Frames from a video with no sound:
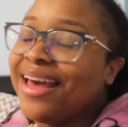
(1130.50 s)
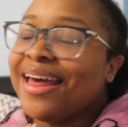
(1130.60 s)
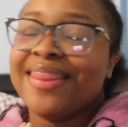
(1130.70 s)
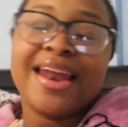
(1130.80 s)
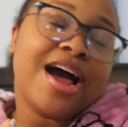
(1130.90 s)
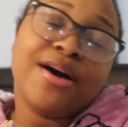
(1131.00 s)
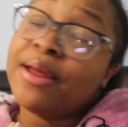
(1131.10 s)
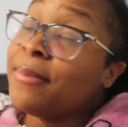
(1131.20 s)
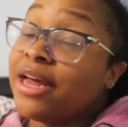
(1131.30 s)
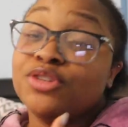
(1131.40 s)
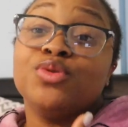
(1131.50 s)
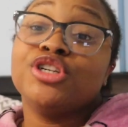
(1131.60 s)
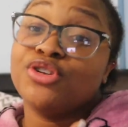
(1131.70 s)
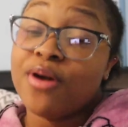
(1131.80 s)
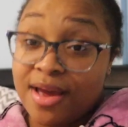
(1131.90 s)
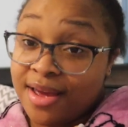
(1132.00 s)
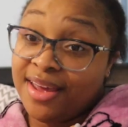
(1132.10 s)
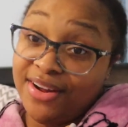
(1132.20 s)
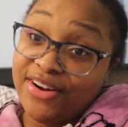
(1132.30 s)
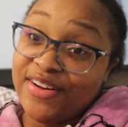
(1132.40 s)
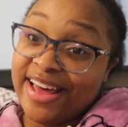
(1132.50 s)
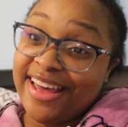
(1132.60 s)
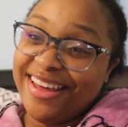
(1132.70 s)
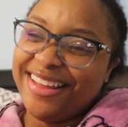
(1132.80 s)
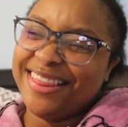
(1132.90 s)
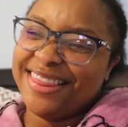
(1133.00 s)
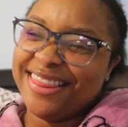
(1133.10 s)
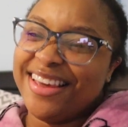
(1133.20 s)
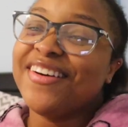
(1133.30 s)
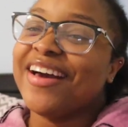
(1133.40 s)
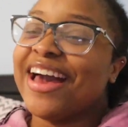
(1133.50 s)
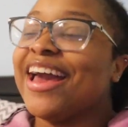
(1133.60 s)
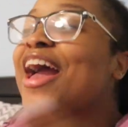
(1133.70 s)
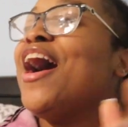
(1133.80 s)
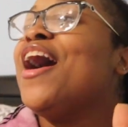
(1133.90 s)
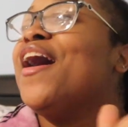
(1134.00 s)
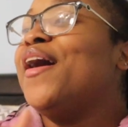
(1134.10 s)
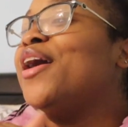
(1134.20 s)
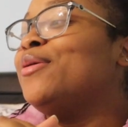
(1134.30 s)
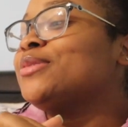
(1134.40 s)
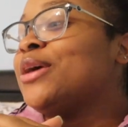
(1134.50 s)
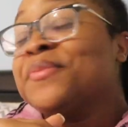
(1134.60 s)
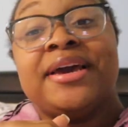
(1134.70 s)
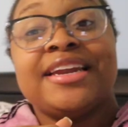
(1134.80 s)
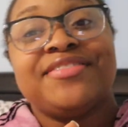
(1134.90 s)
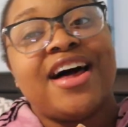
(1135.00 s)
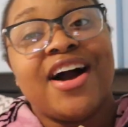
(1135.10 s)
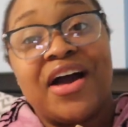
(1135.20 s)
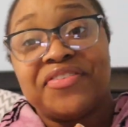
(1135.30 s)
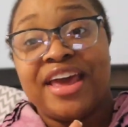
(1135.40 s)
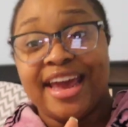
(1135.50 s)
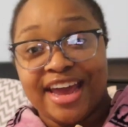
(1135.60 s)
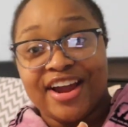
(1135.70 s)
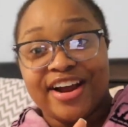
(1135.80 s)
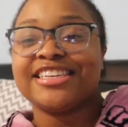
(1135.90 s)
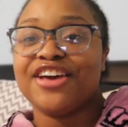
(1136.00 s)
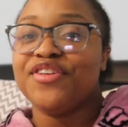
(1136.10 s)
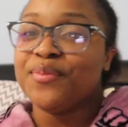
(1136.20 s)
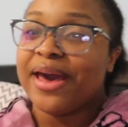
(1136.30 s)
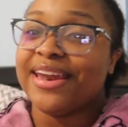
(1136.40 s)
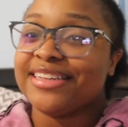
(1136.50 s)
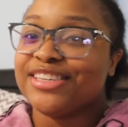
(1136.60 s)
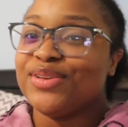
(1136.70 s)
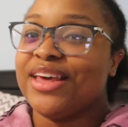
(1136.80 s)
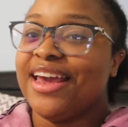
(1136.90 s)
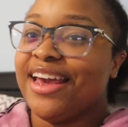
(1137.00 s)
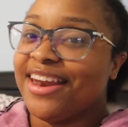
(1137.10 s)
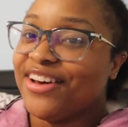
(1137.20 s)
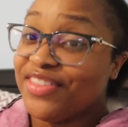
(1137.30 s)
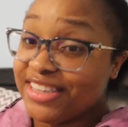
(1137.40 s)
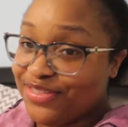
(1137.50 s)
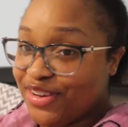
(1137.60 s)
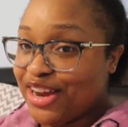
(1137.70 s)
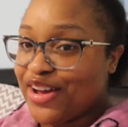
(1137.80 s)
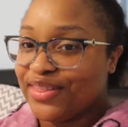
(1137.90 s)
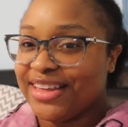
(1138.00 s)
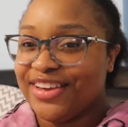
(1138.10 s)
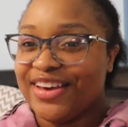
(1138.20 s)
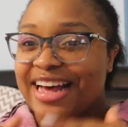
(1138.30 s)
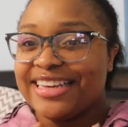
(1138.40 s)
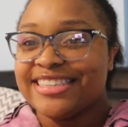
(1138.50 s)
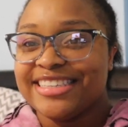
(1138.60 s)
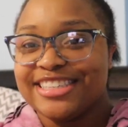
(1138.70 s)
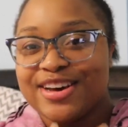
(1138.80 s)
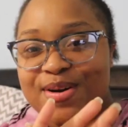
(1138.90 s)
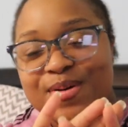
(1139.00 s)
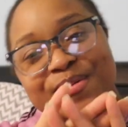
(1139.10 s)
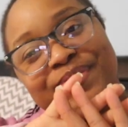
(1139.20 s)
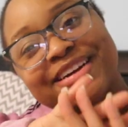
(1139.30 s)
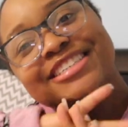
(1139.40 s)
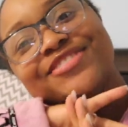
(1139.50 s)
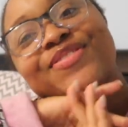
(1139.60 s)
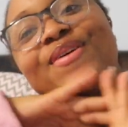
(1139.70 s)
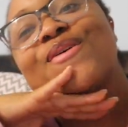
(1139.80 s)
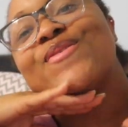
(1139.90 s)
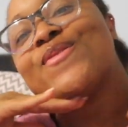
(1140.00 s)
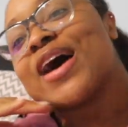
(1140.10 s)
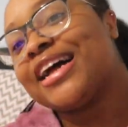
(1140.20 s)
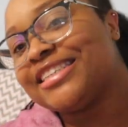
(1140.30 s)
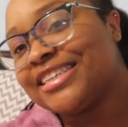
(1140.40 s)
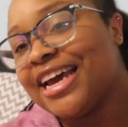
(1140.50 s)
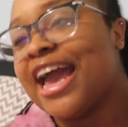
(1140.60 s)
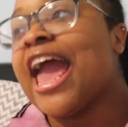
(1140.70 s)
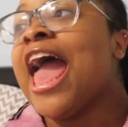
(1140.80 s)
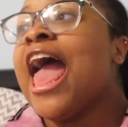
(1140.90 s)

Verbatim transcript: And that all that matters. We're trying here, okay? okay um so i'm in vlog off here if you made it to the end of this video thank you guys so much for watching